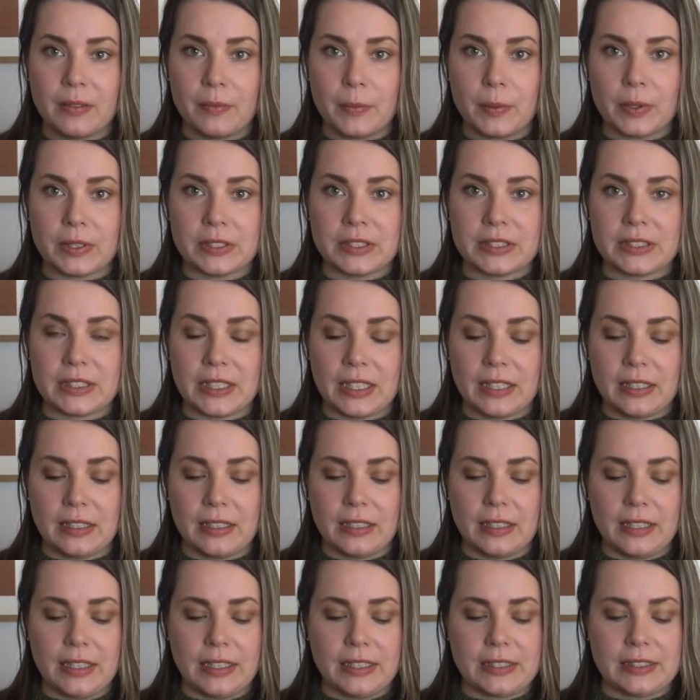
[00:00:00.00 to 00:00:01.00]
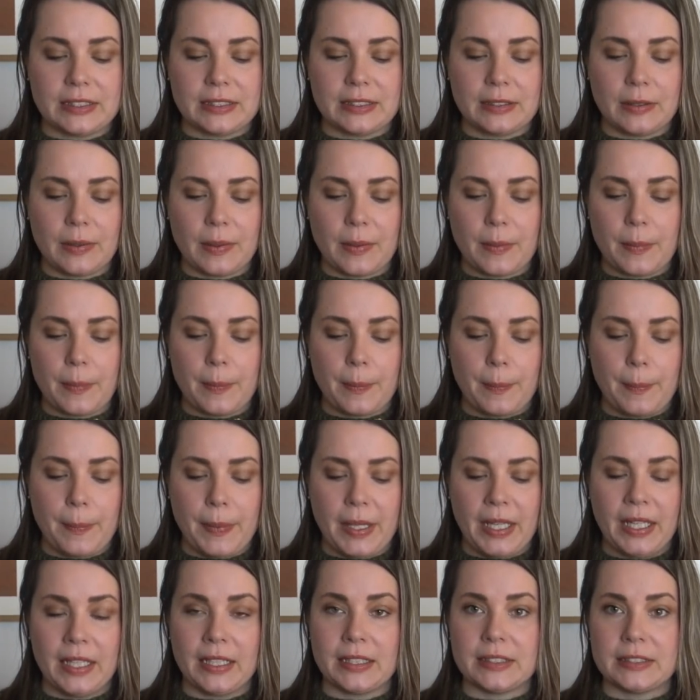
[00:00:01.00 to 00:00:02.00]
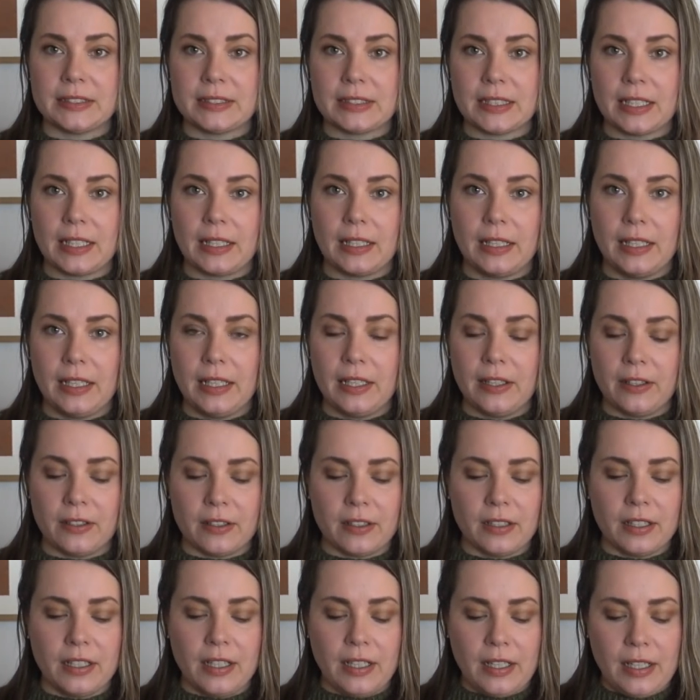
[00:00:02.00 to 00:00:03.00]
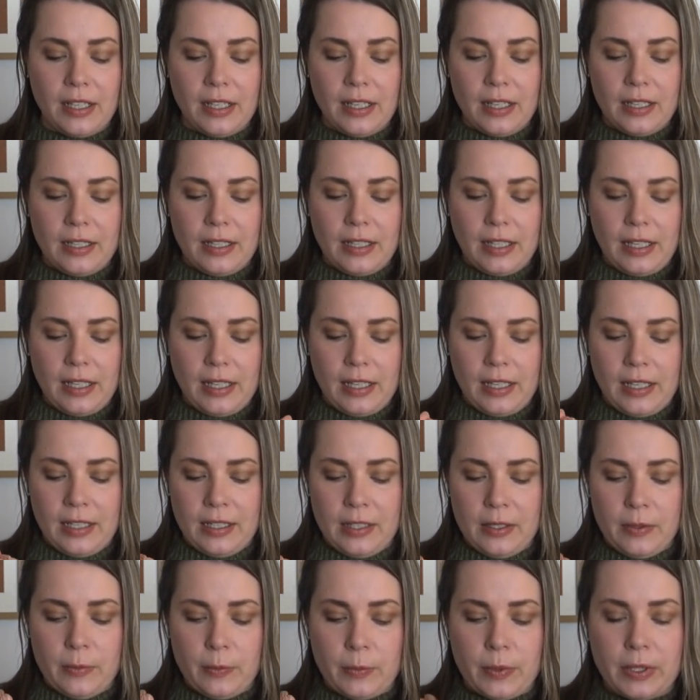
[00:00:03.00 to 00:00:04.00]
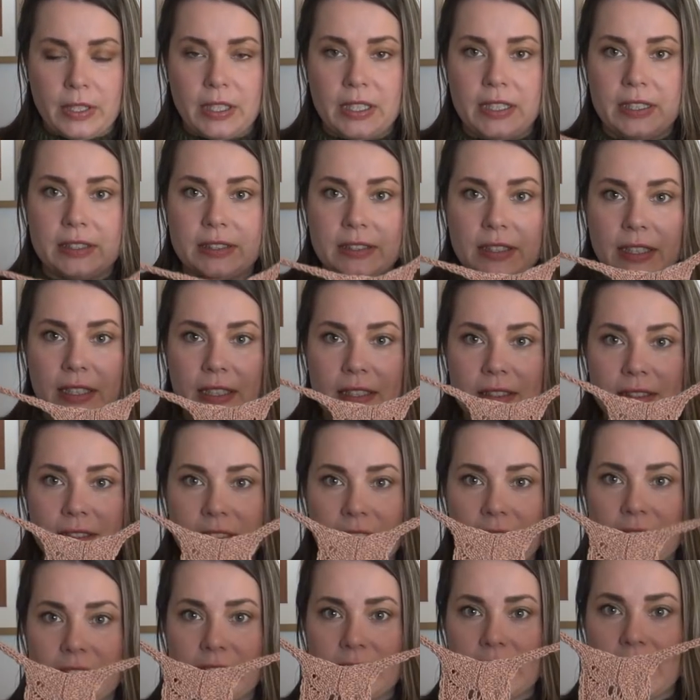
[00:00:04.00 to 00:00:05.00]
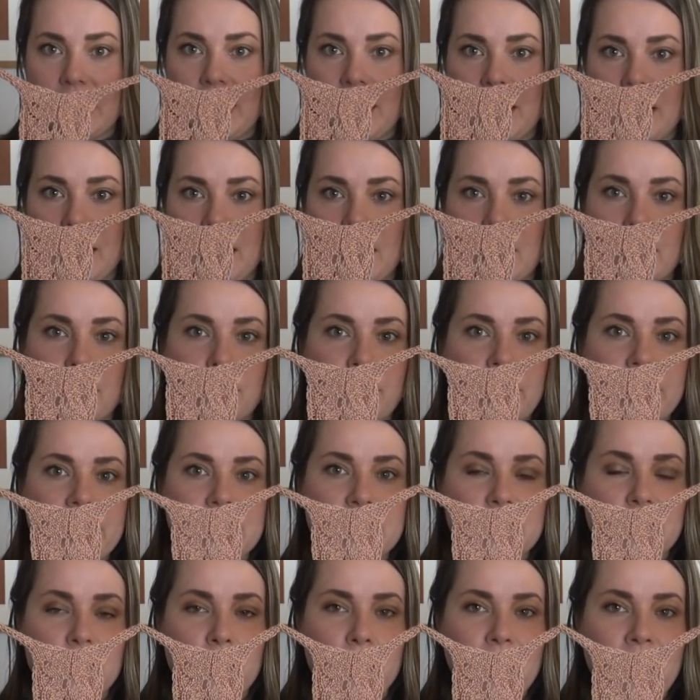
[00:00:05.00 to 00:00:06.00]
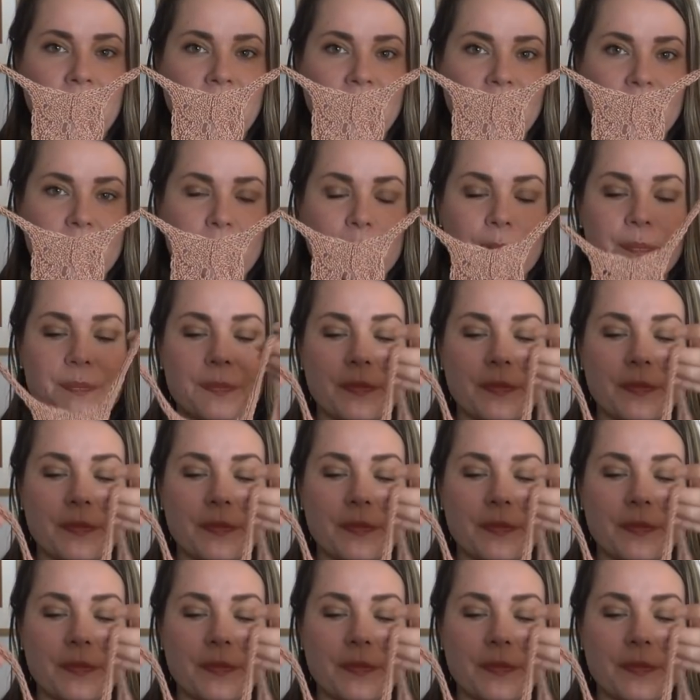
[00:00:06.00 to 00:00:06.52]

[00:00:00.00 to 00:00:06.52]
was this piece here, and what this is, it's a razorback